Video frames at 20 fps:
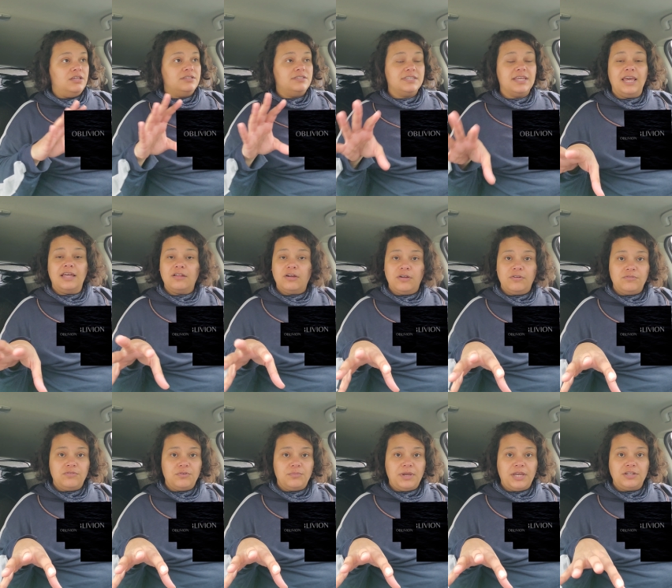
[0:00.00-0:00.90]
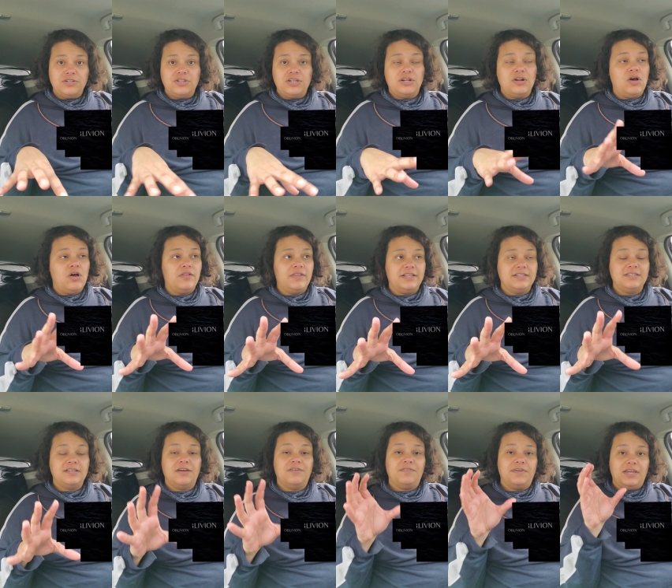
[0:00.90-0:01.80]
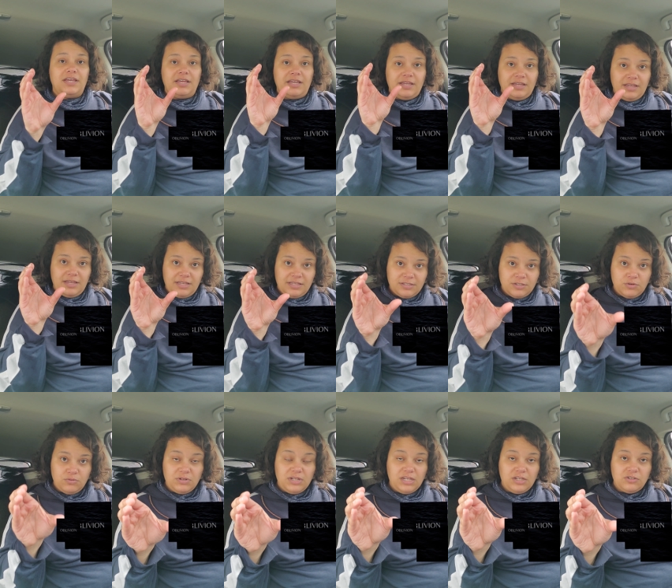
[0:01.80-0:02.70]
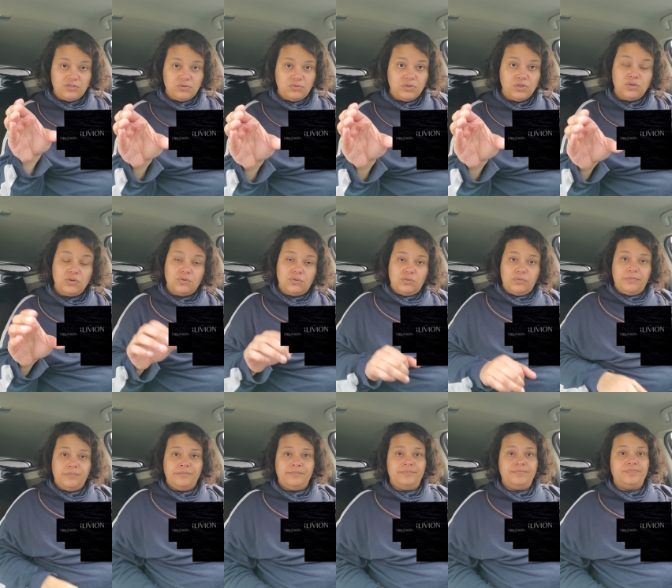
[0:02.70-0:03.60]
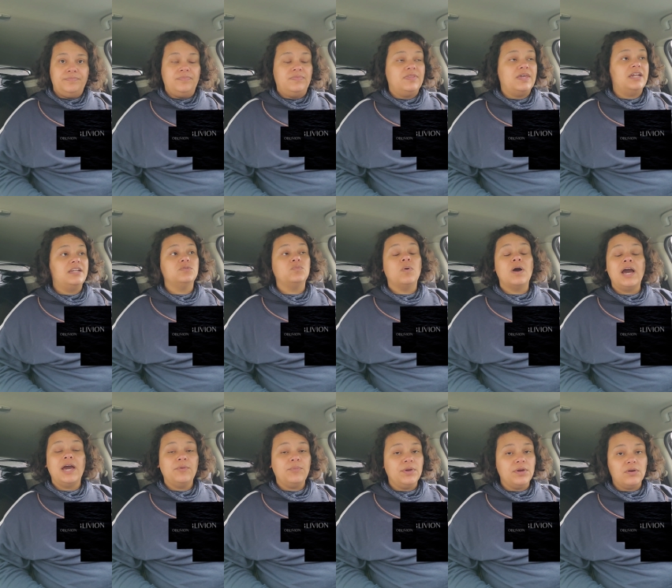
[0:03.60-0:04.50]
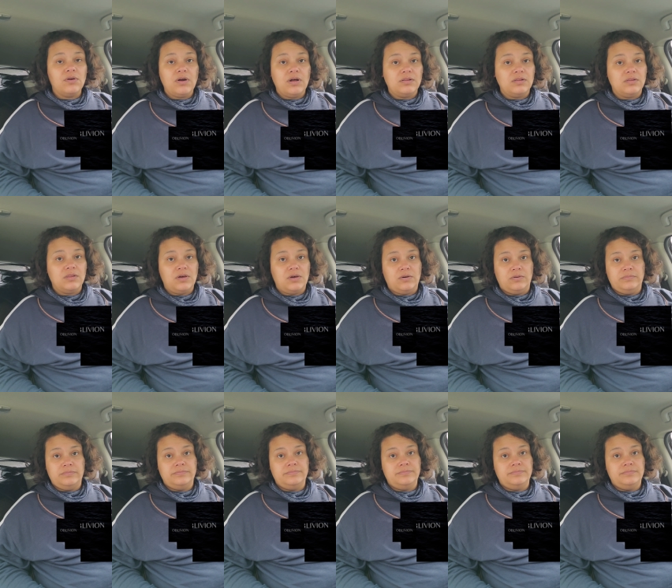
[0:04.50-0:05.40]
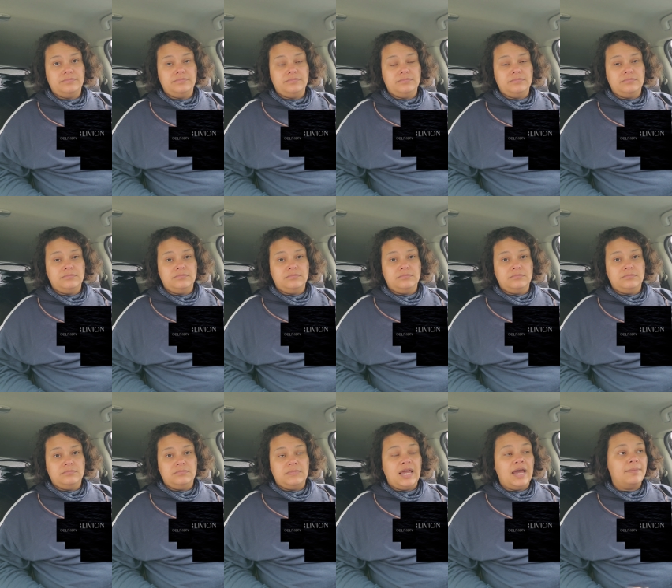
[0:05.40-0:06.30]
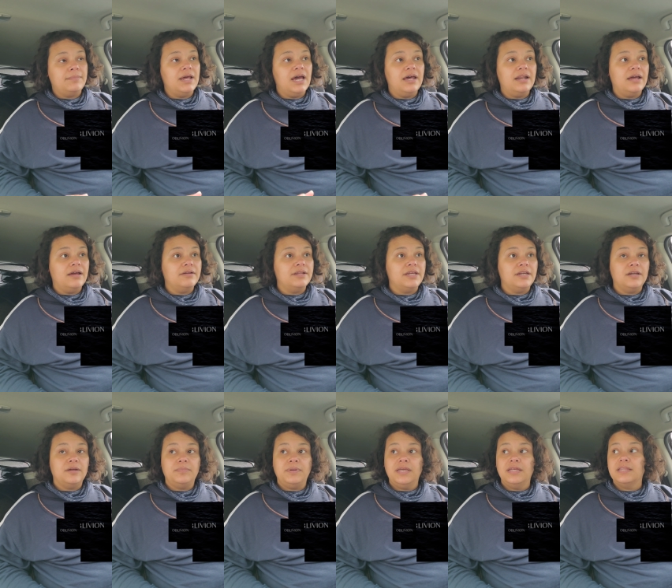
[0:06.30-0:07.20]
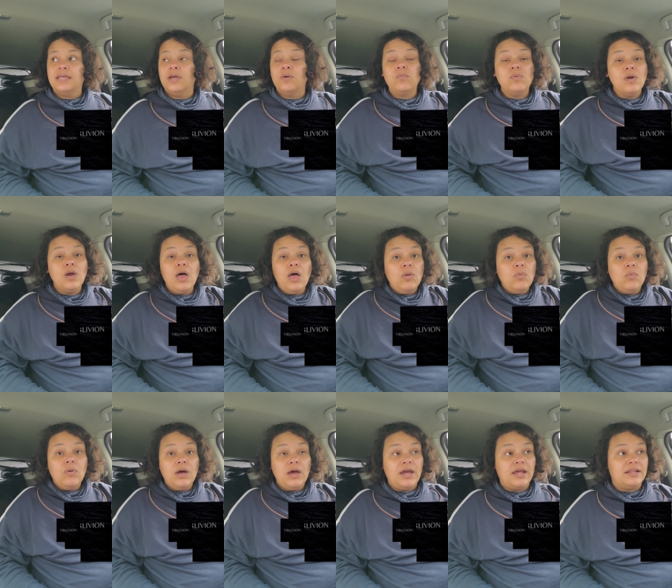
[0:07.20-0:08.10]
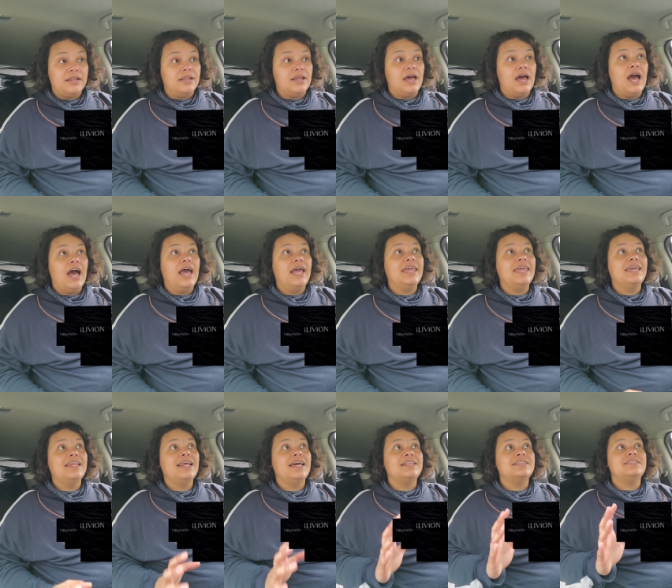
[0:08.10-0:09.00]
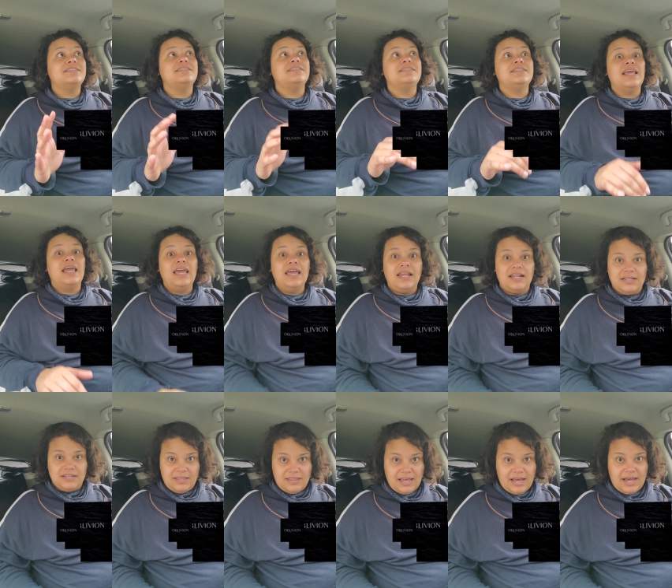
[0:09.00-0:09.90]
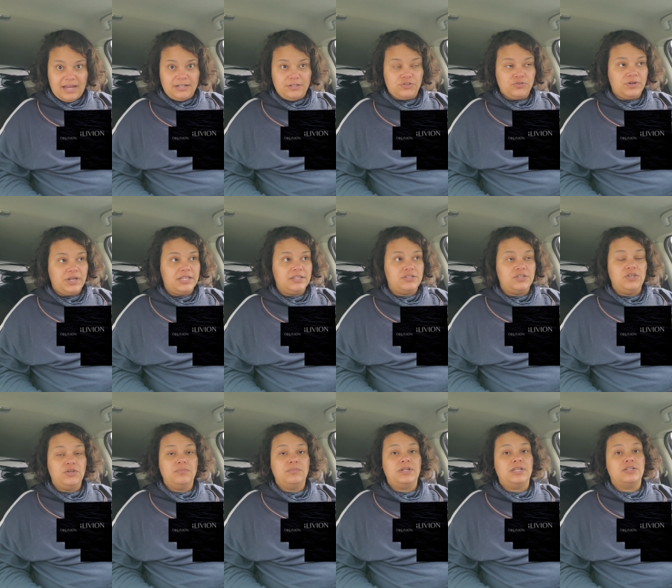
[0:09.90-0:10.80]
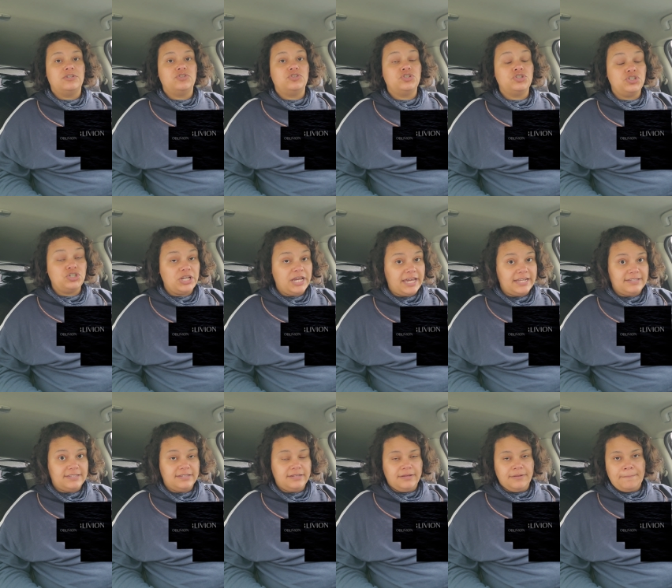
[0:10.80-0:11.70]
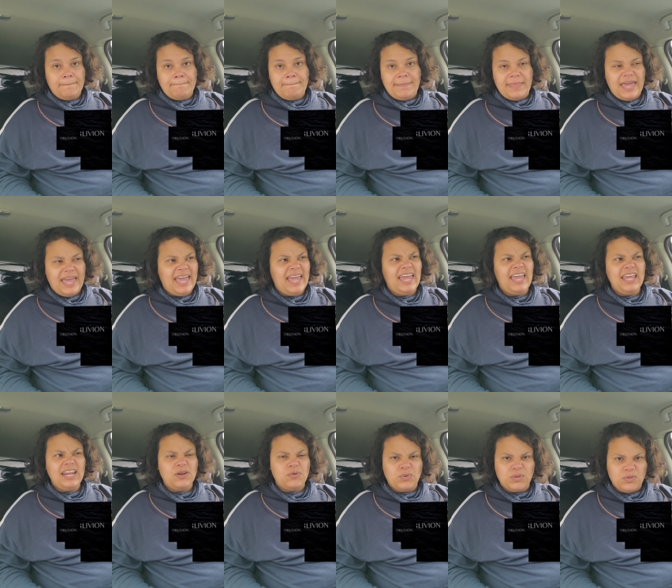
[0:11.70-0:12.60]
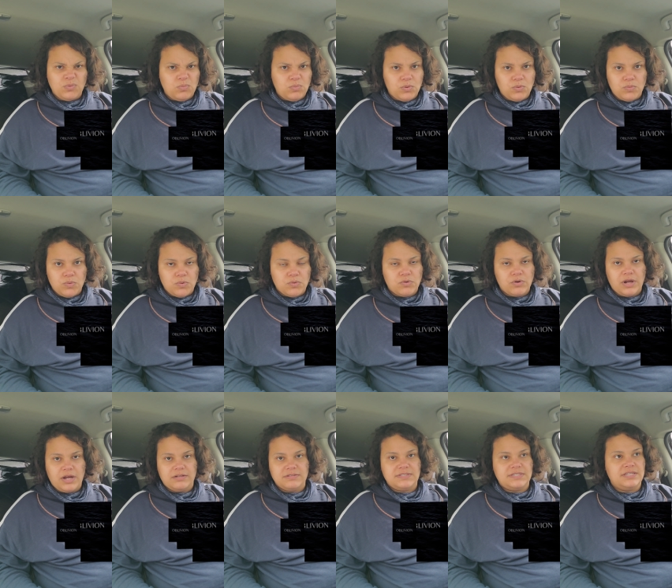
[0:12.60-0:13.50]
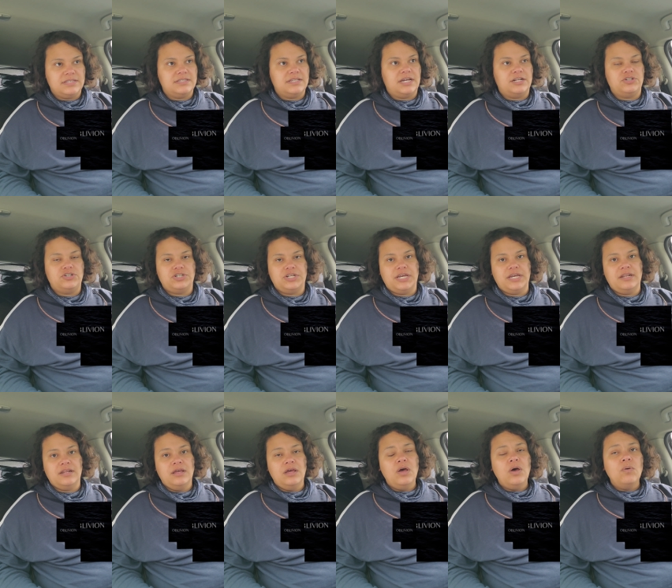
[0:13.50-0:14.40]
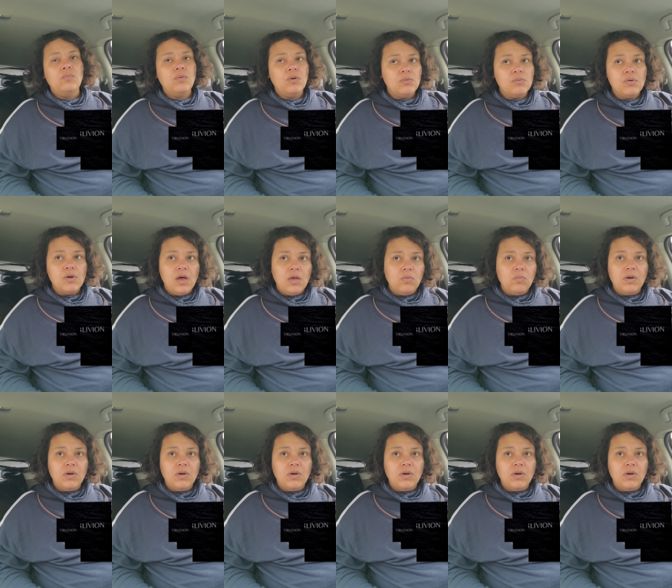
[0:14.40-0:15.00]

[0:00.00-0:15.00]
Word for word: scalar information, all that stuff is unique to you. That is why we are all alone. I'm not out here being like, we're all one. I cannot stand that transhumanist shit. I hate it when the woo-woo crowd says that shit. Well, we're all